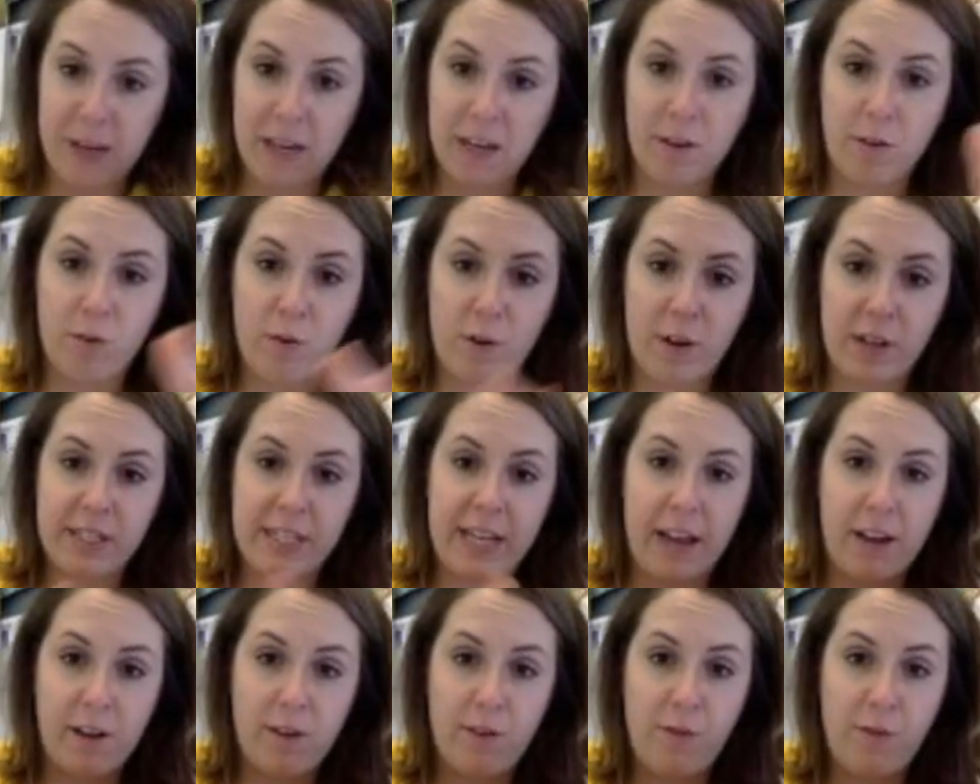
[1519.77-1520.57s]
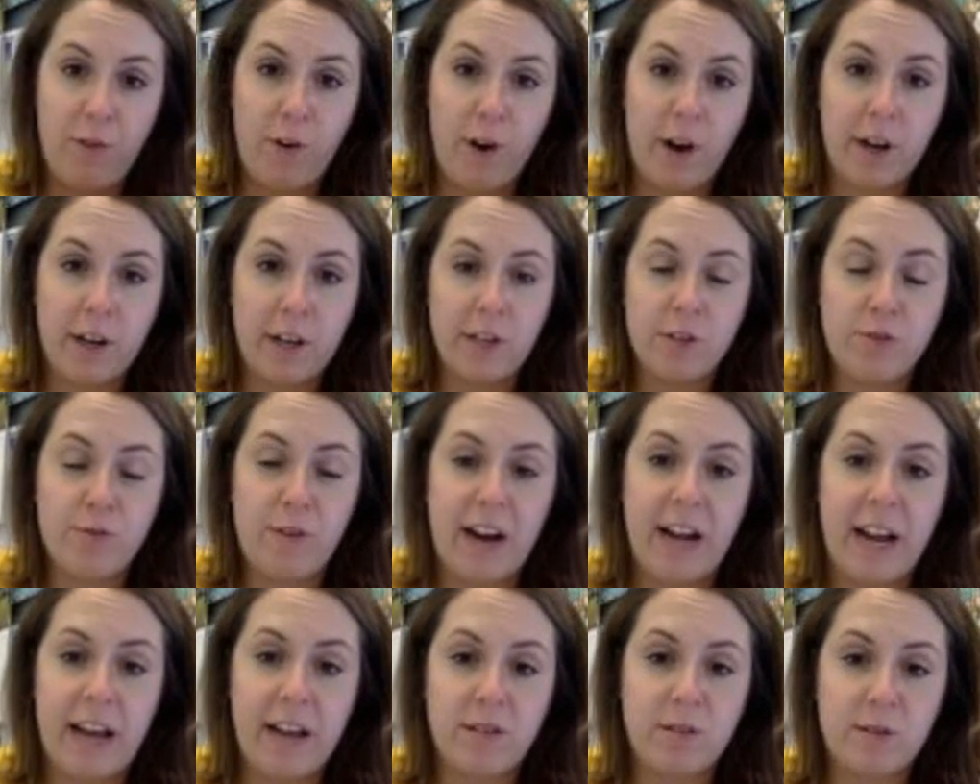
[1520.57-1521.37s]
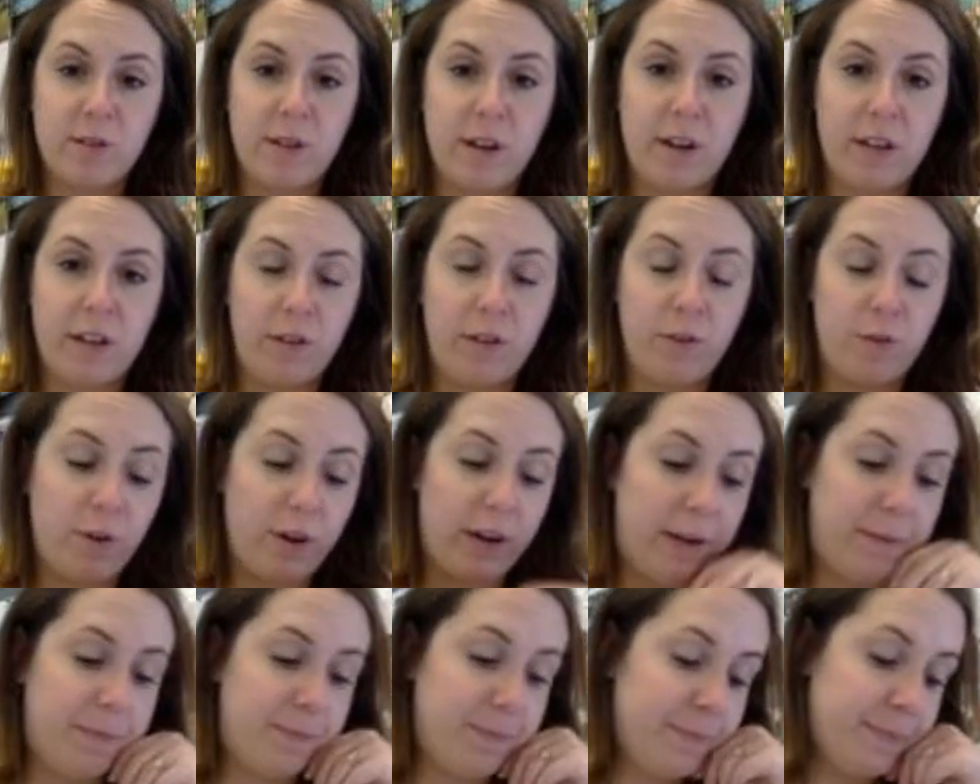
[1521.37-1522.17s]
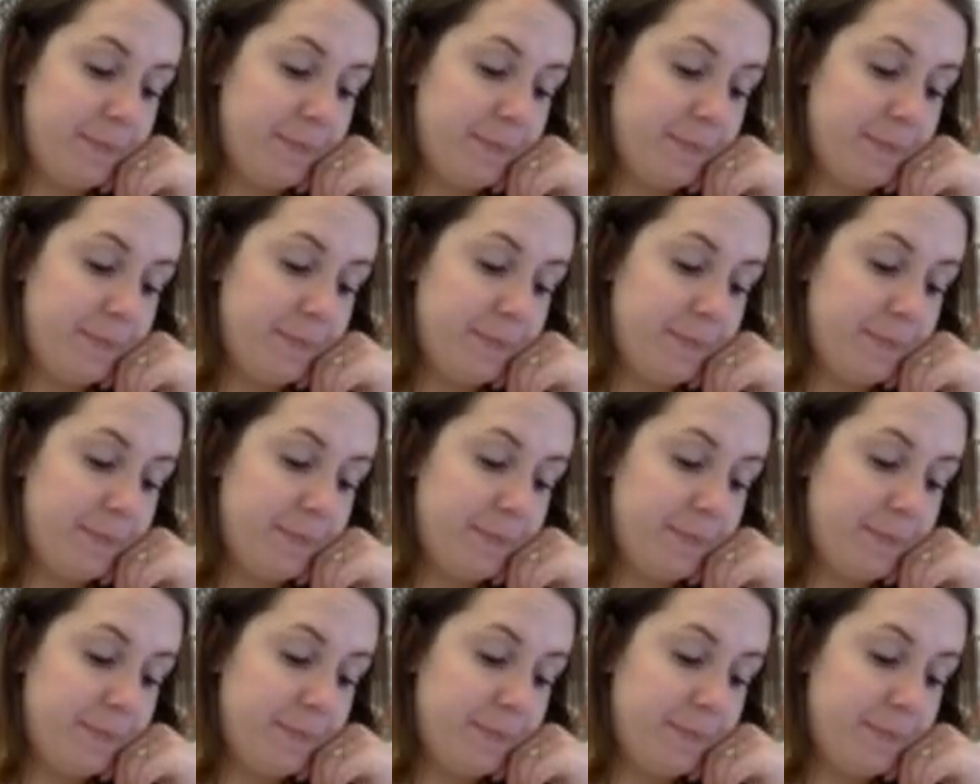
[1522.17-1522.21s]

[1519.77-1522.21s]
congruent to angle 4 because right angles are congruent.